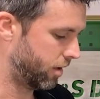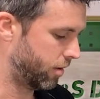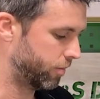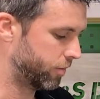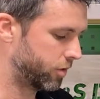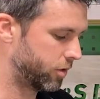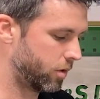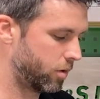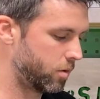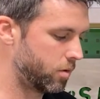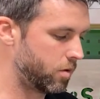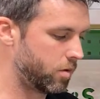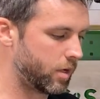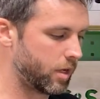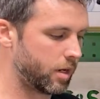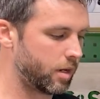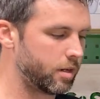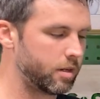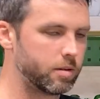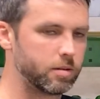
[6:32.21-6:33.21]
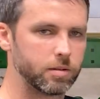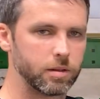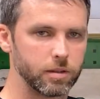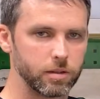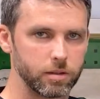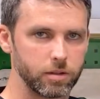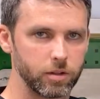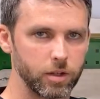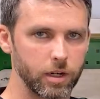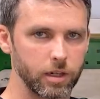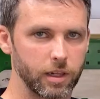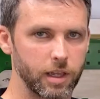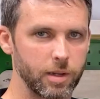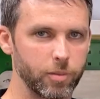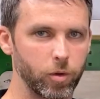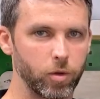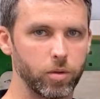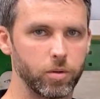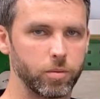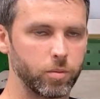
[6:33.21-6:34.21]
So you get a
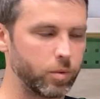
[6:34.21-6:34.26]
label